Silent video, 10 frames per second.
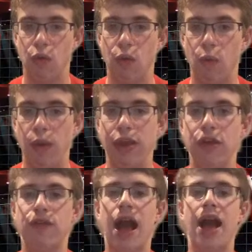
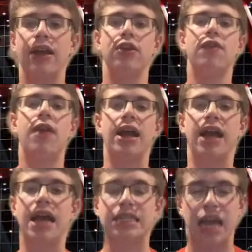You've got
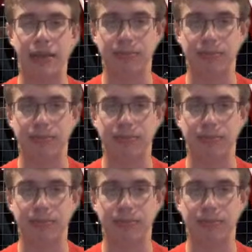guys like